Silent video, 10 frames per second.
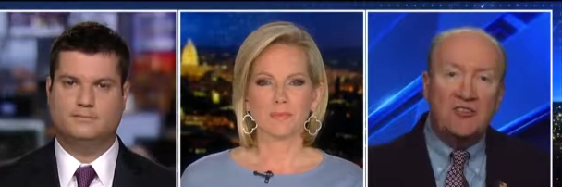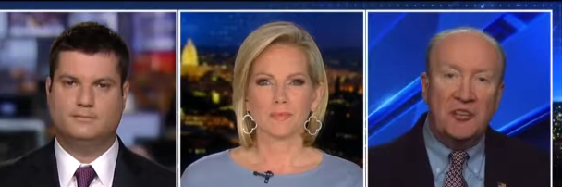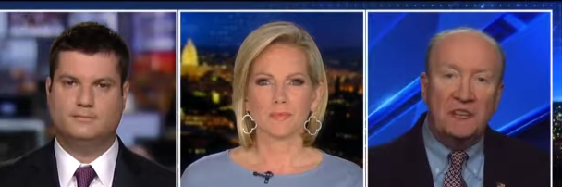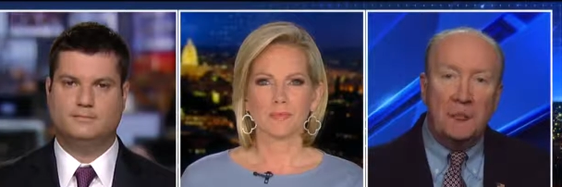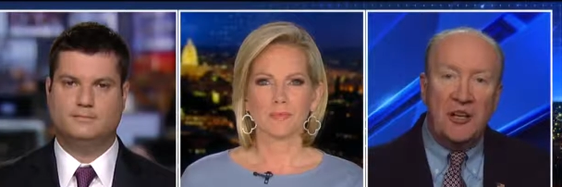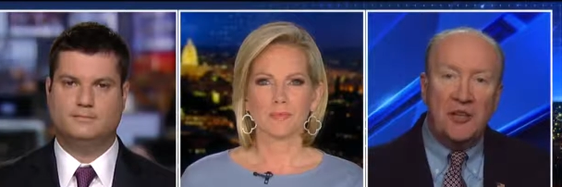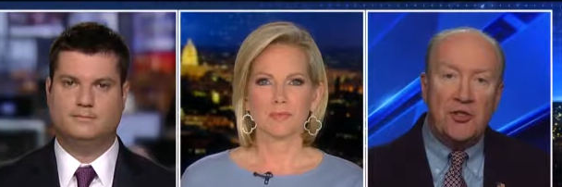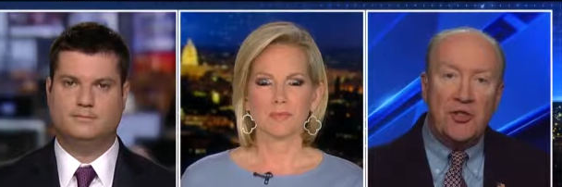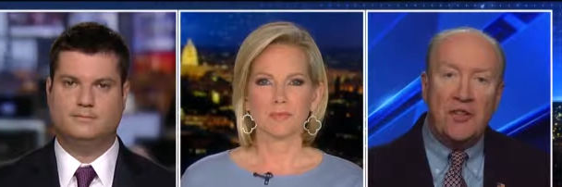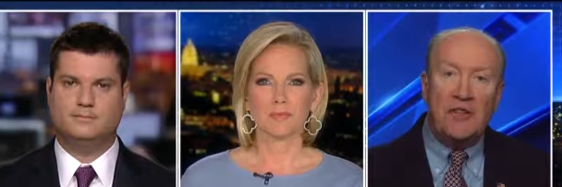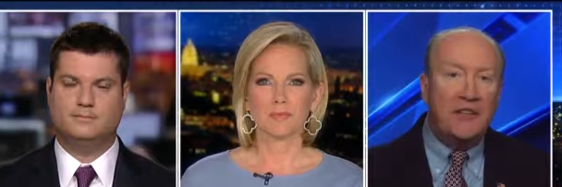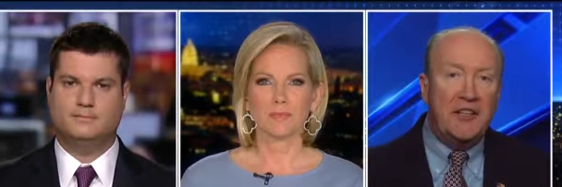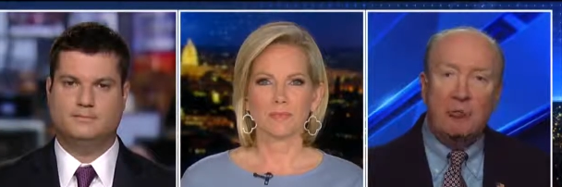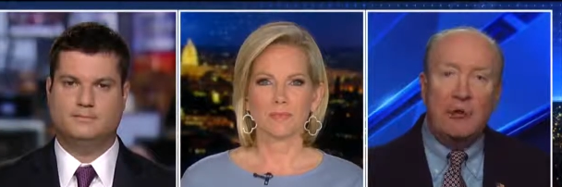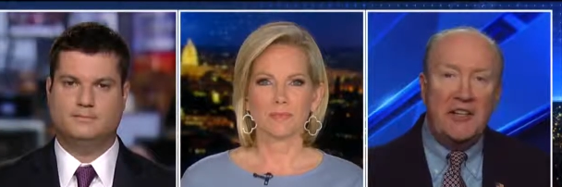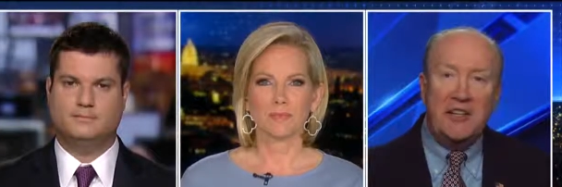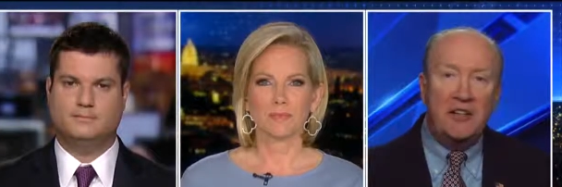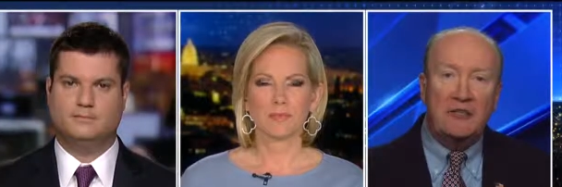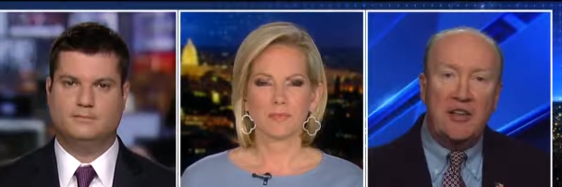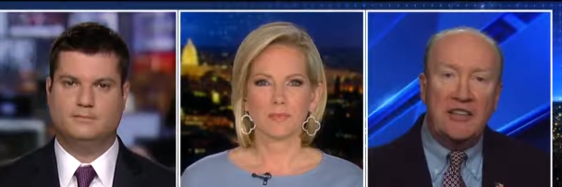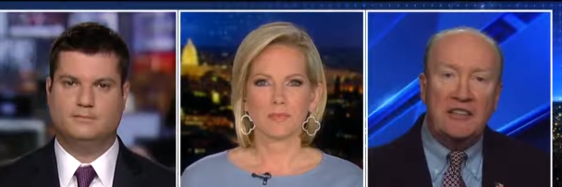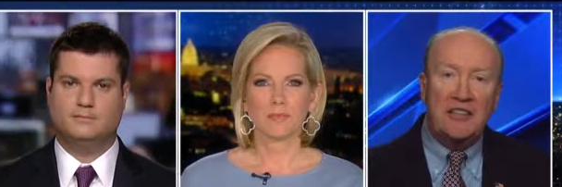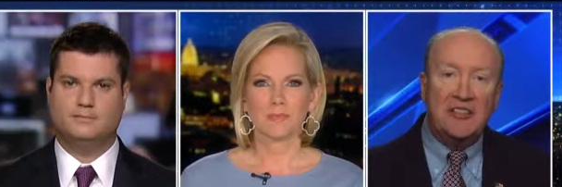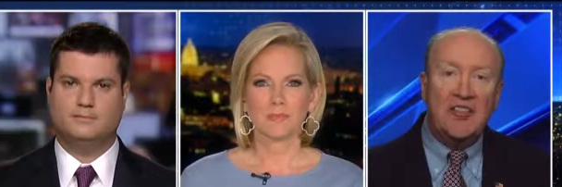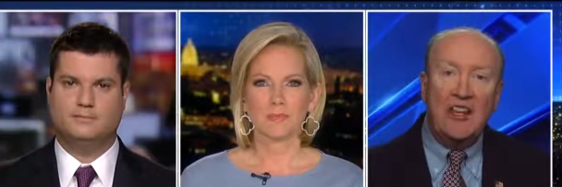Speaker 1: information in the arena of ideas.